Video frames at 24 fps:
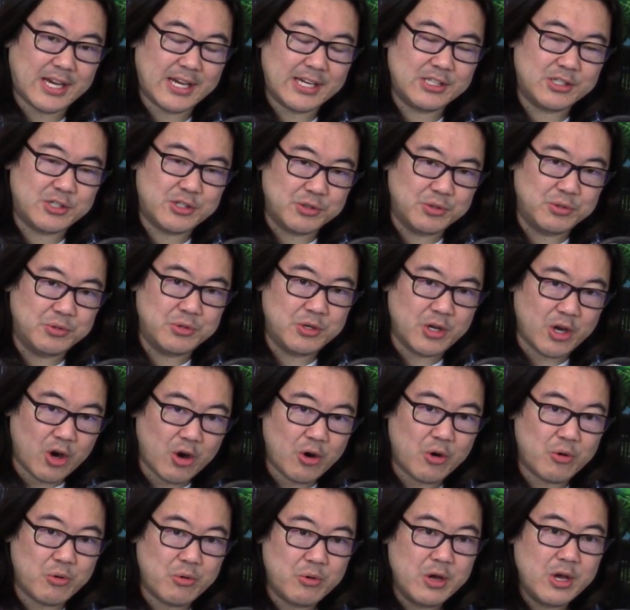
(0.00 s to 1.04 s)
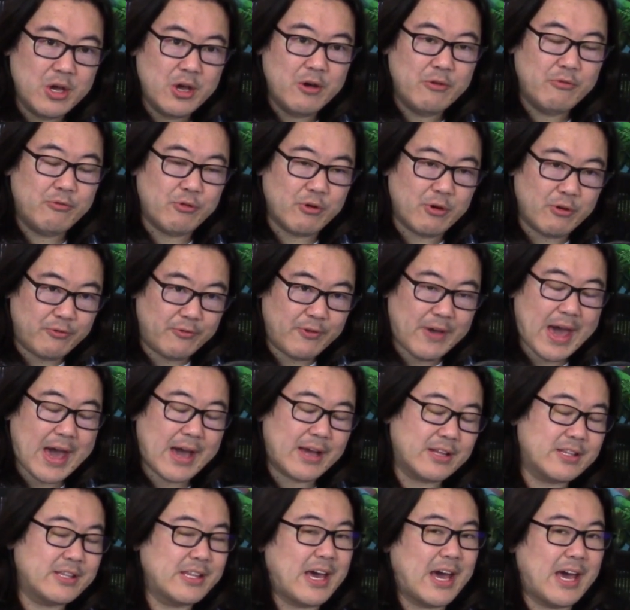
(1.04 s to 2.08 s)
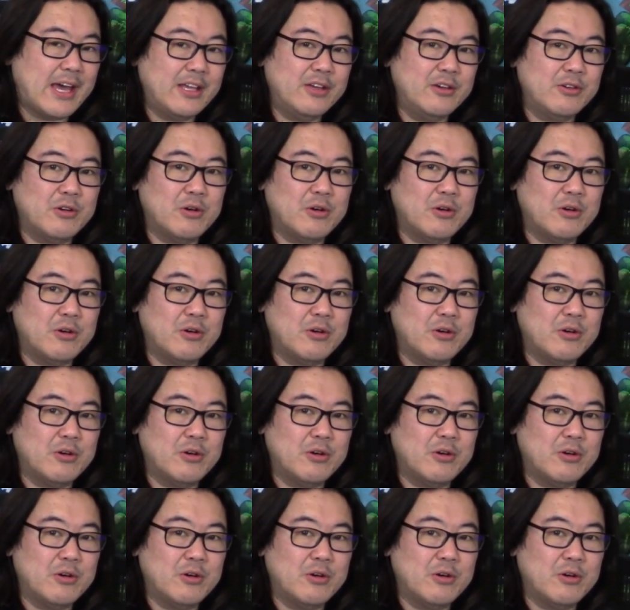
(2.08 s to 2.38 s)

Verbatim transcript: I do know for a fact that,